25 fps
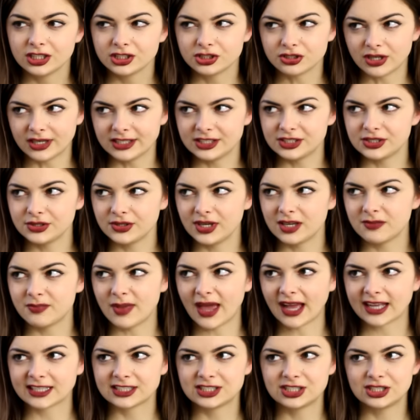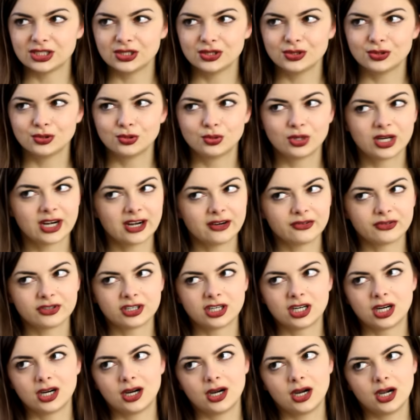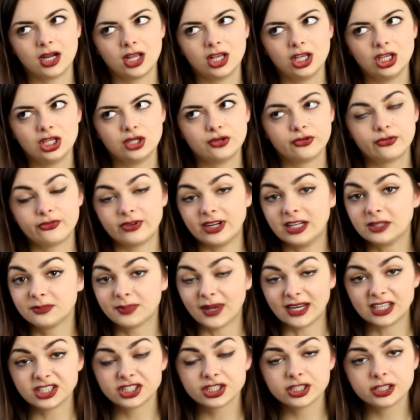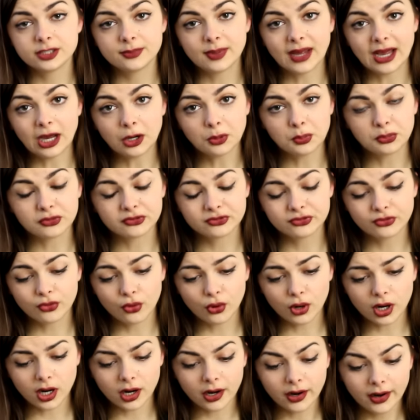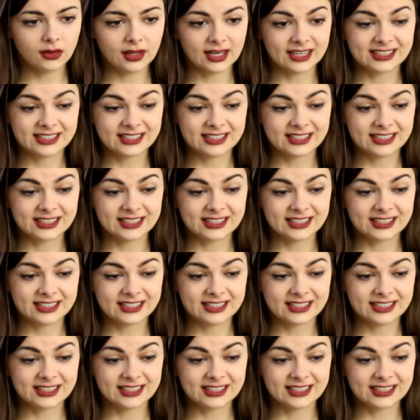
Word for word: Try to get back to whatever you felt passionate about before,